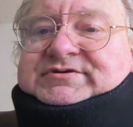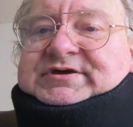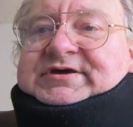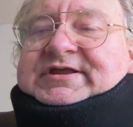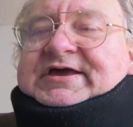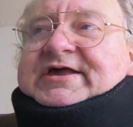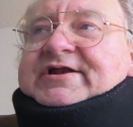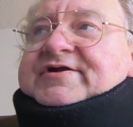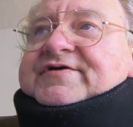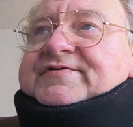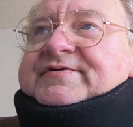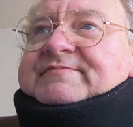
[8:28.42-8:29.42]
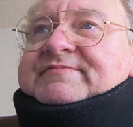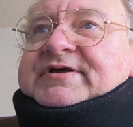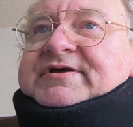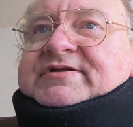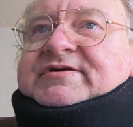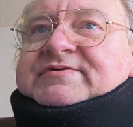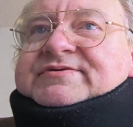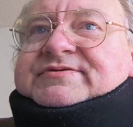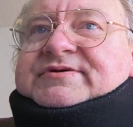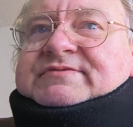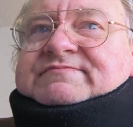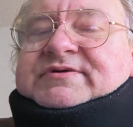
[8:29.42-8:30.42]
And I had another mtech that was
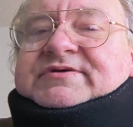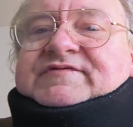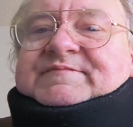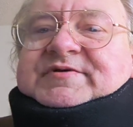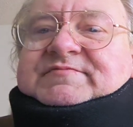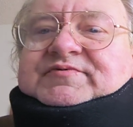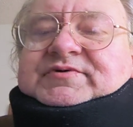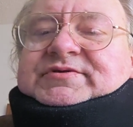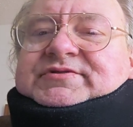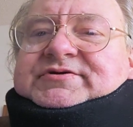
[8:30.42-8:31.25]
a spear point.